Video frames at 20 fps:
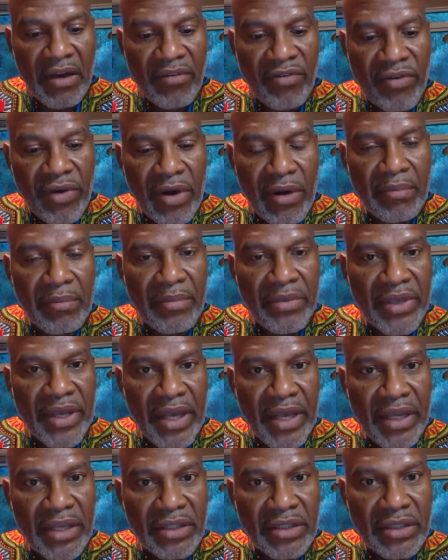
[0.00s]
From
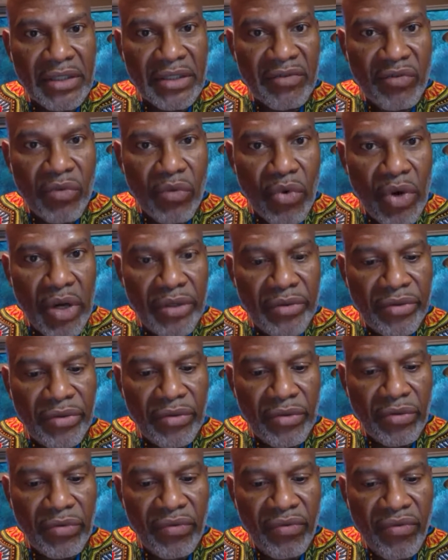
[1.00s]
the ages of 1
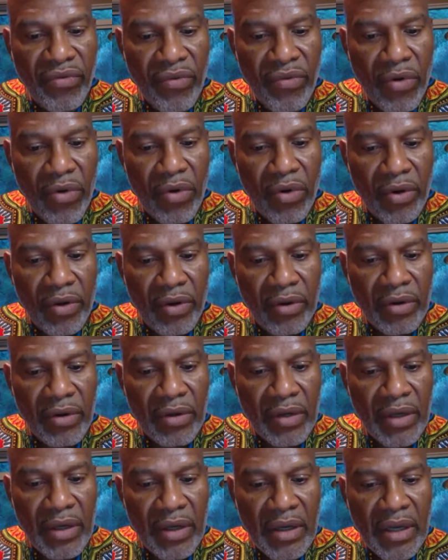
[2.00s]
through 4,
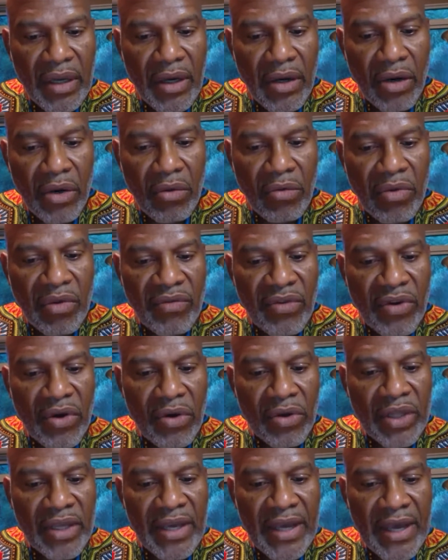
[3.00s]
we've
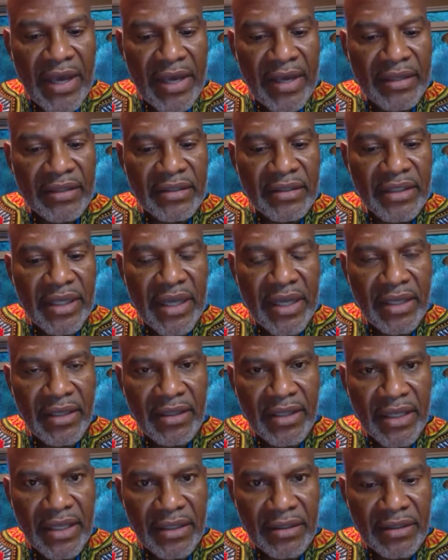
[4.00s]
only had
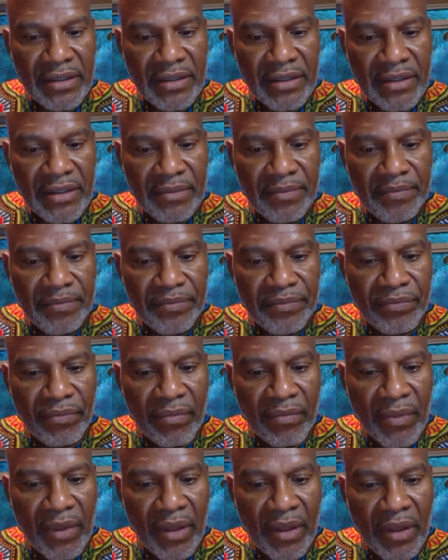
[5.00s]
10 deaths.
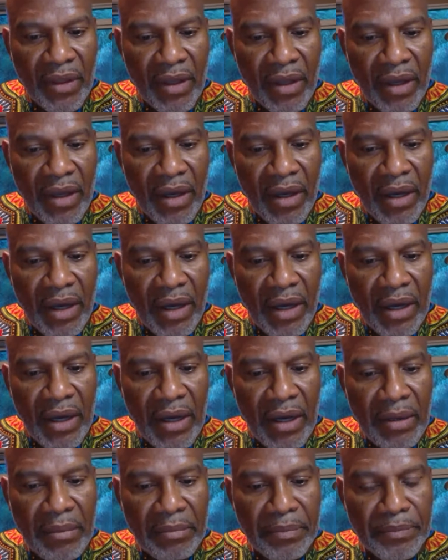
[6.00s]

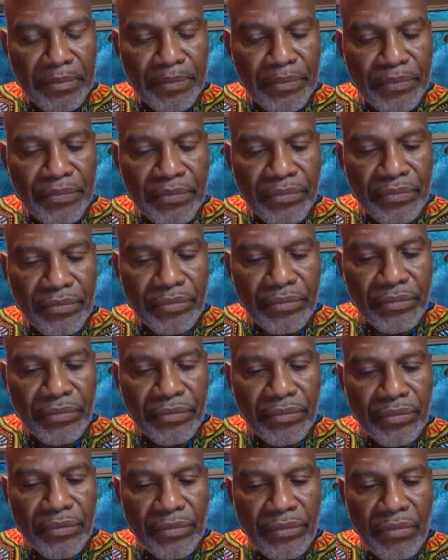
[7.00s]
Um,
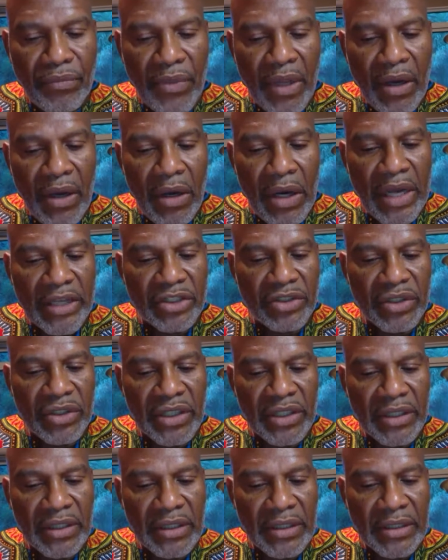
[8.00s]

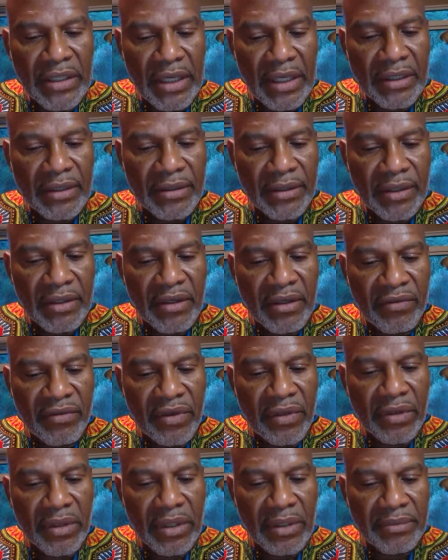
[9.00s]
Actually, yeah, of
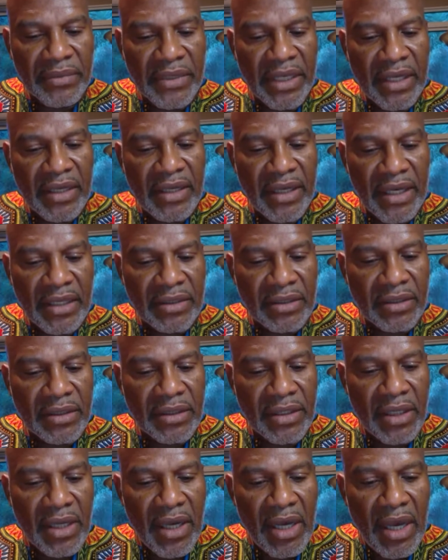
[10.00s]
10
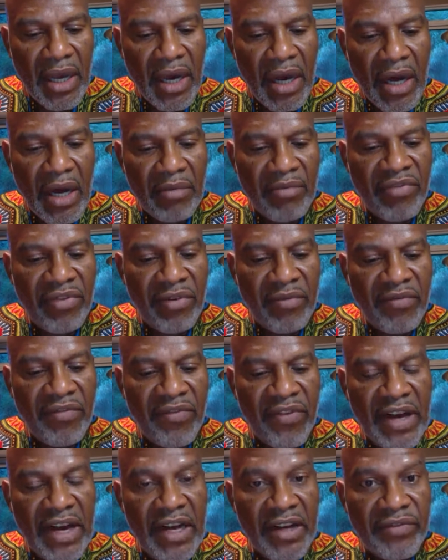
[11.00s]
deaths. From
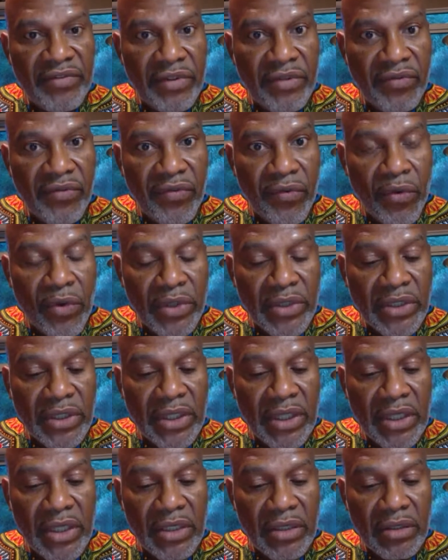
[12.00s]
5 to
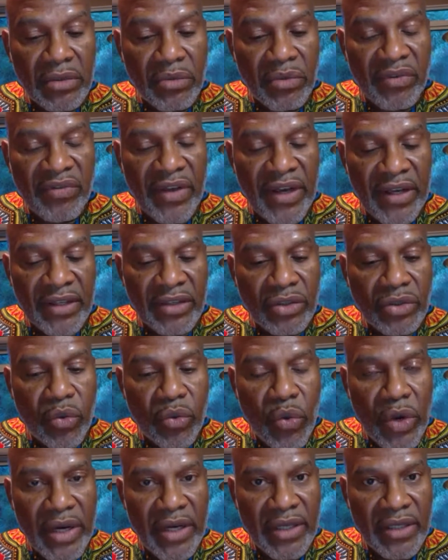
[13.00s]
14, we've had
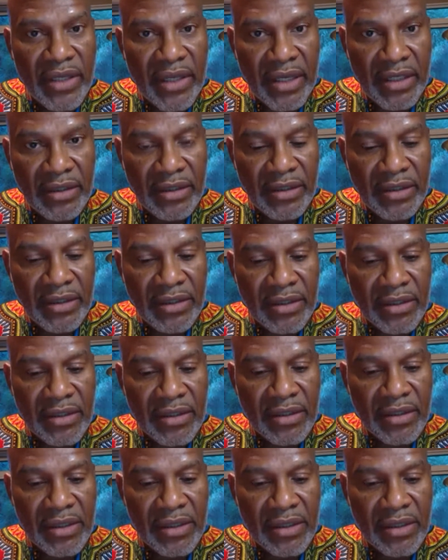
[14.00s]
20 deaths.